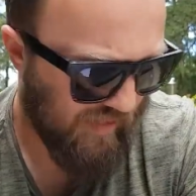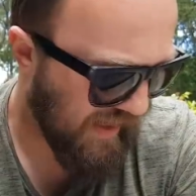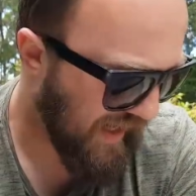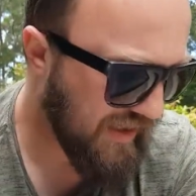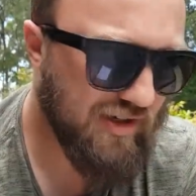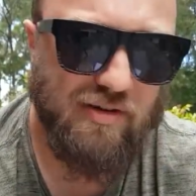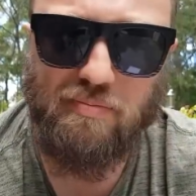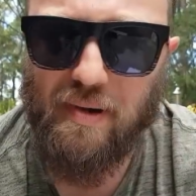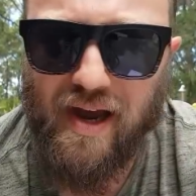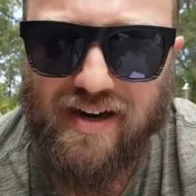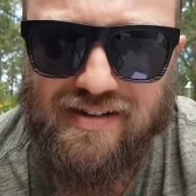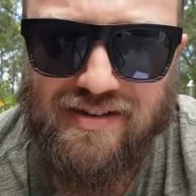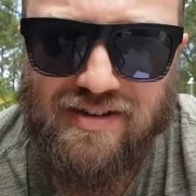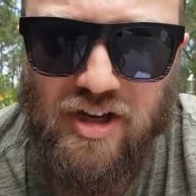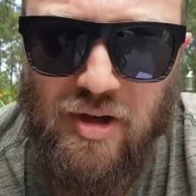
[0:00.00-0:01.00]

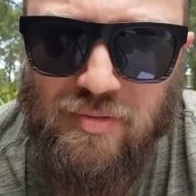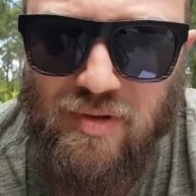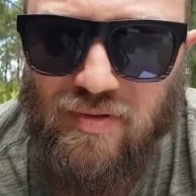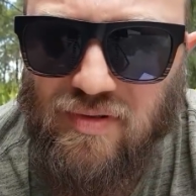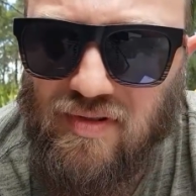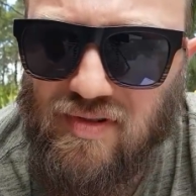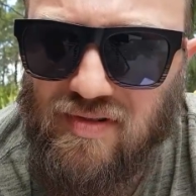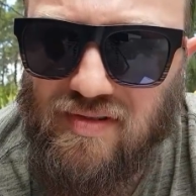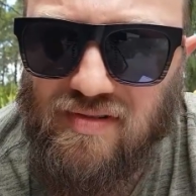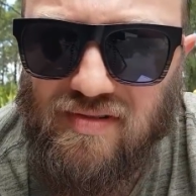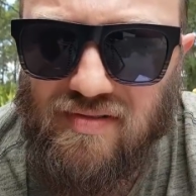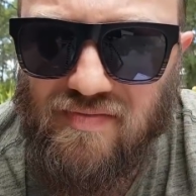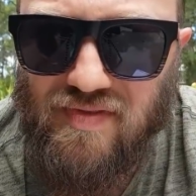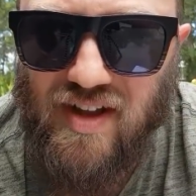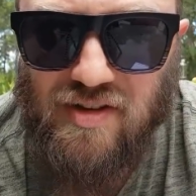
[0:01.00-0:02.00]
Action-packed in terms of
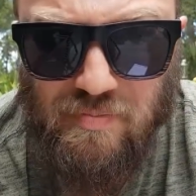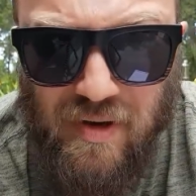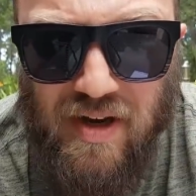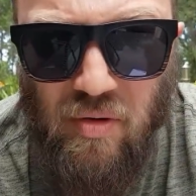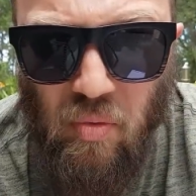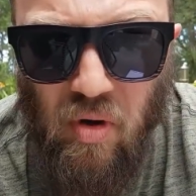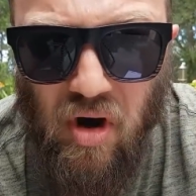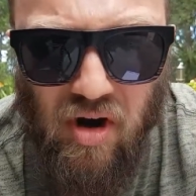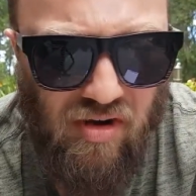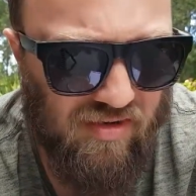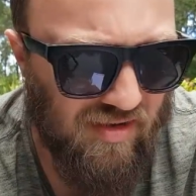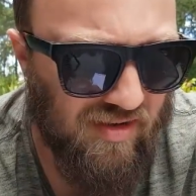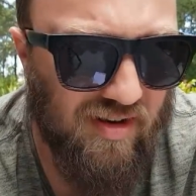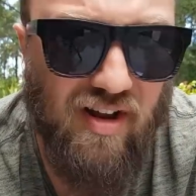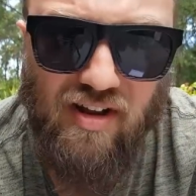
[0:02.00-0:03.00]
it's been a
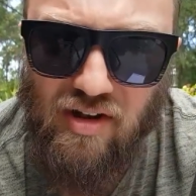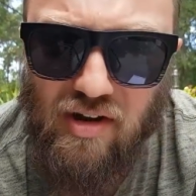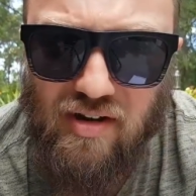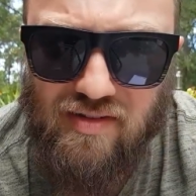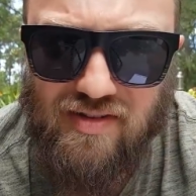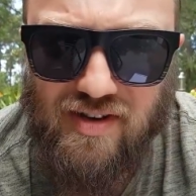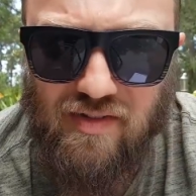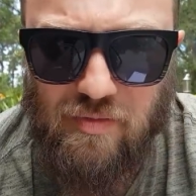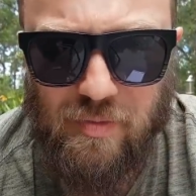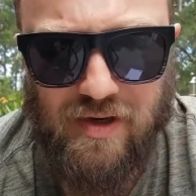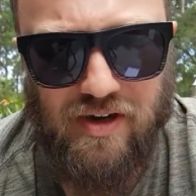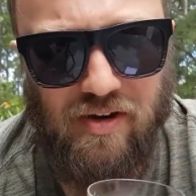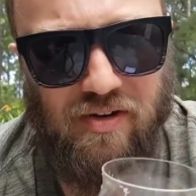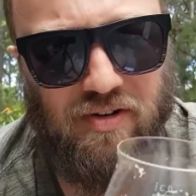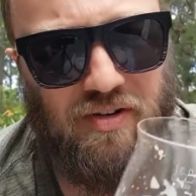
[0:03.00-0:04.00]
while and a lot of stuff's
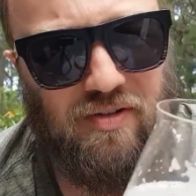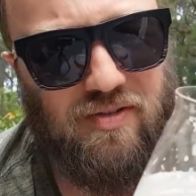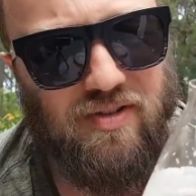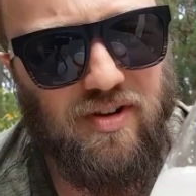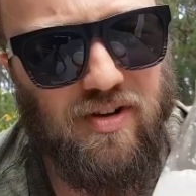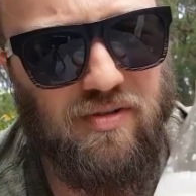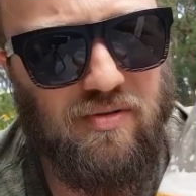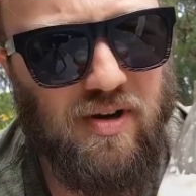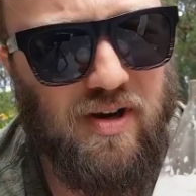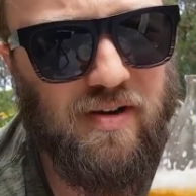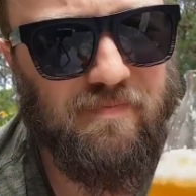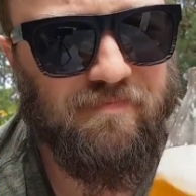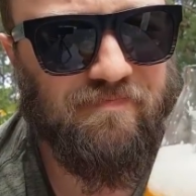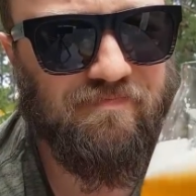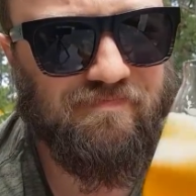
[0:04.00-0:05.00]
been going on.
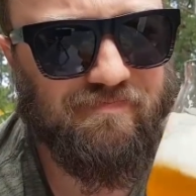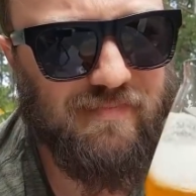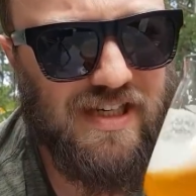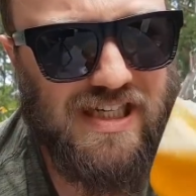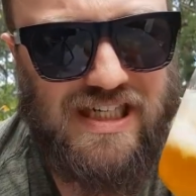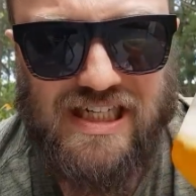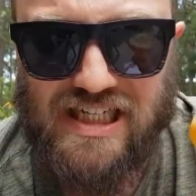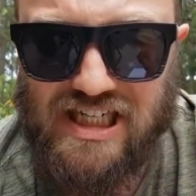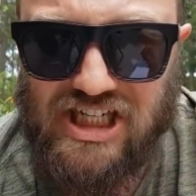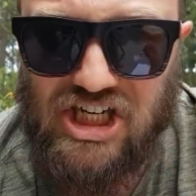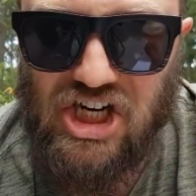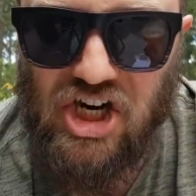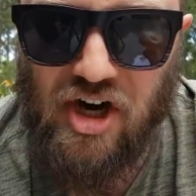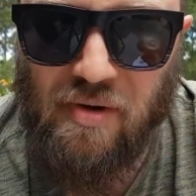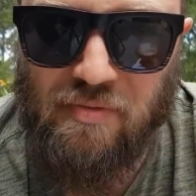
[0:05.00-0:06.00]
So
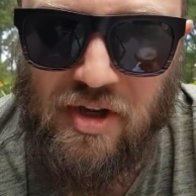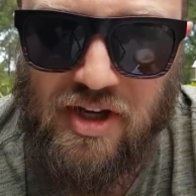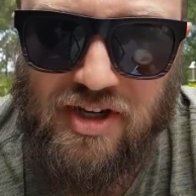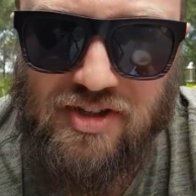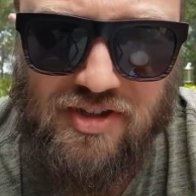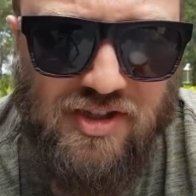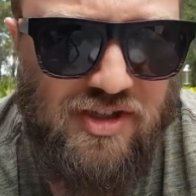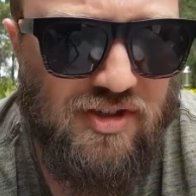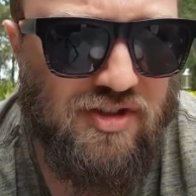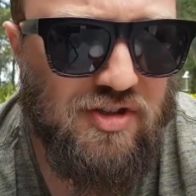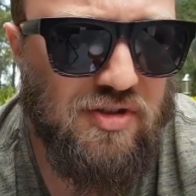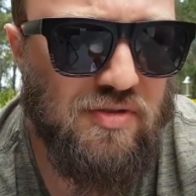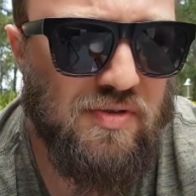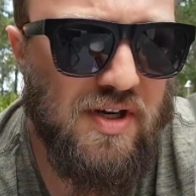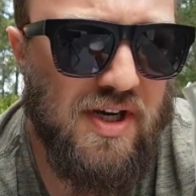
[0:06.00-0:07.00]
I'm going to continue
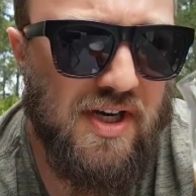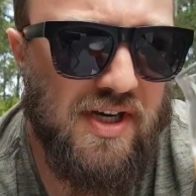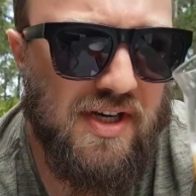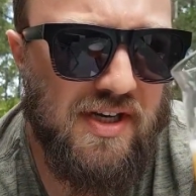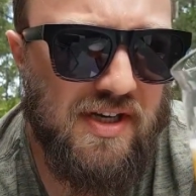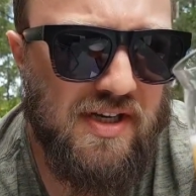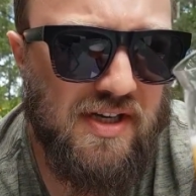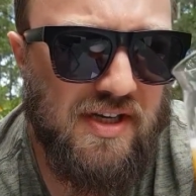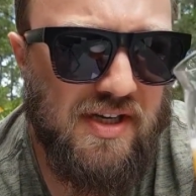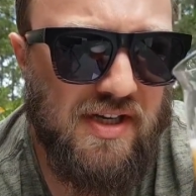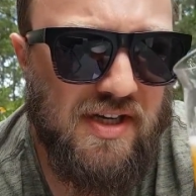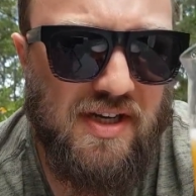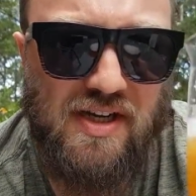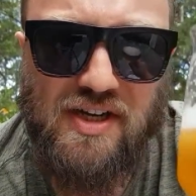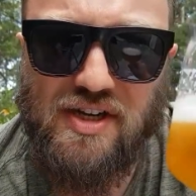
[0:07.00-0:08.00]
to
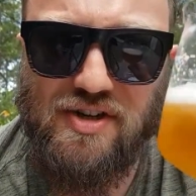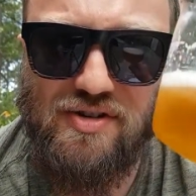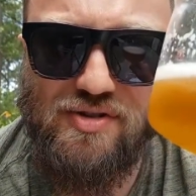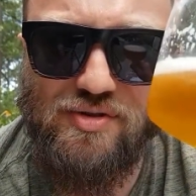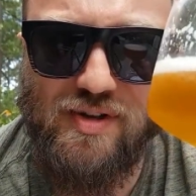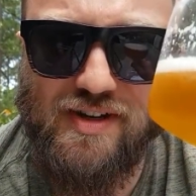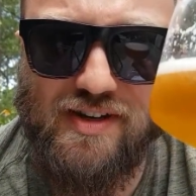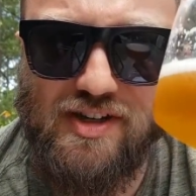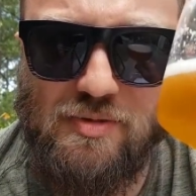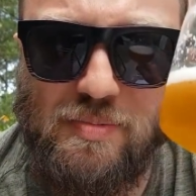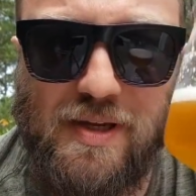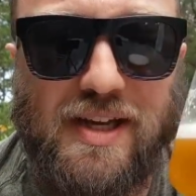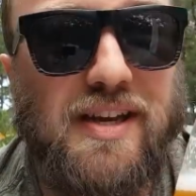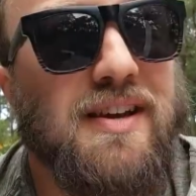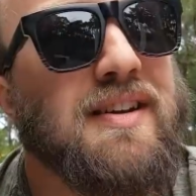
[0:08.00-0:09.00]
drink this
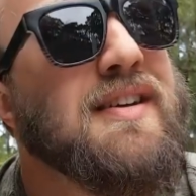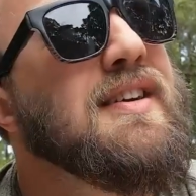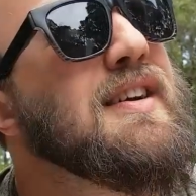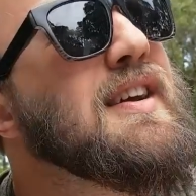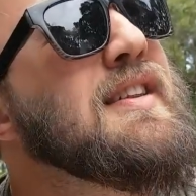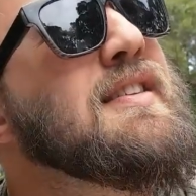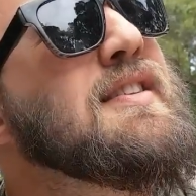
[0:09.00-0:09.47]
beer in